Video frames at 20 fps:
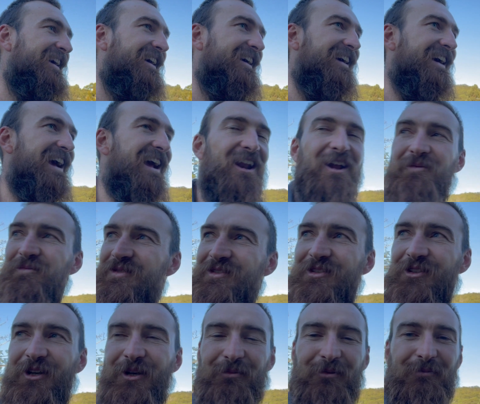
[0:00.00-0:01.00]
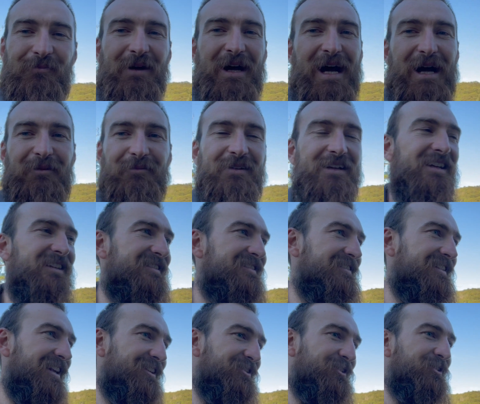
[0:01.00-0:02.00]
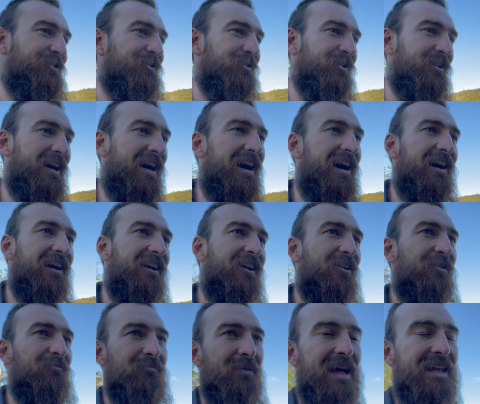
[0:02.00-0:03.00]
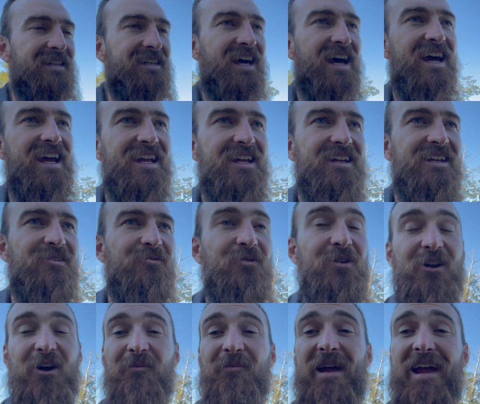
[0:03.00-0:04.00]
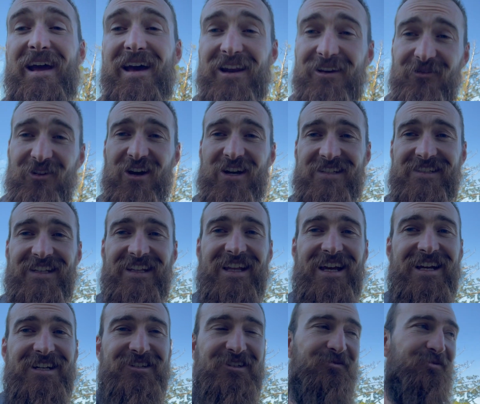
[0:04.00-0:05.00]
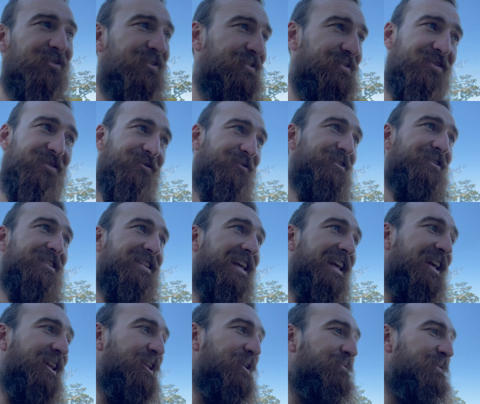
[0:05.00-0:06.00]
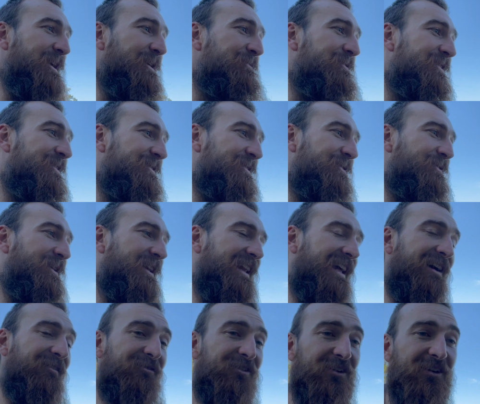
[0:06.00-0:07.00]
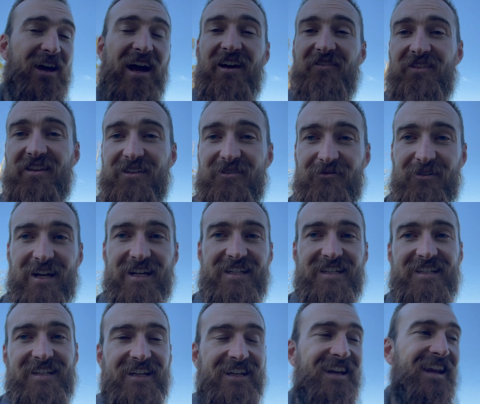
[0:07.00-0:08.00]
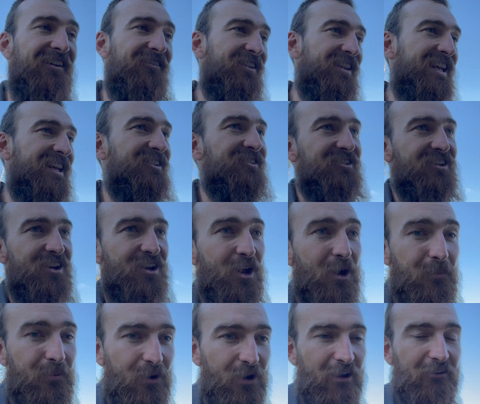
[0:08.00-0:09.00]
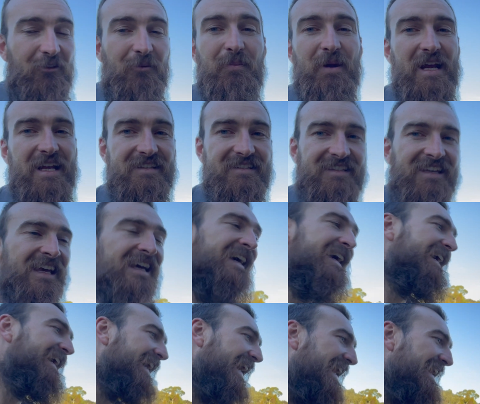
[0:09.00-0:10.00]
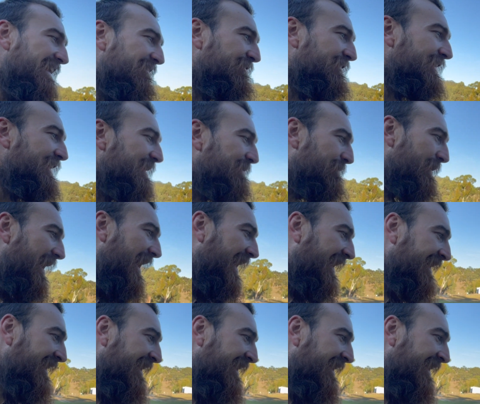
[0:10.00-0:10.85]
and I'm super pumped. It's such a cool car. On Monday, when I'm out of isolation, which is killing me because I would have loved to have this registered and everything, because I got to go put it over the pits and everything. But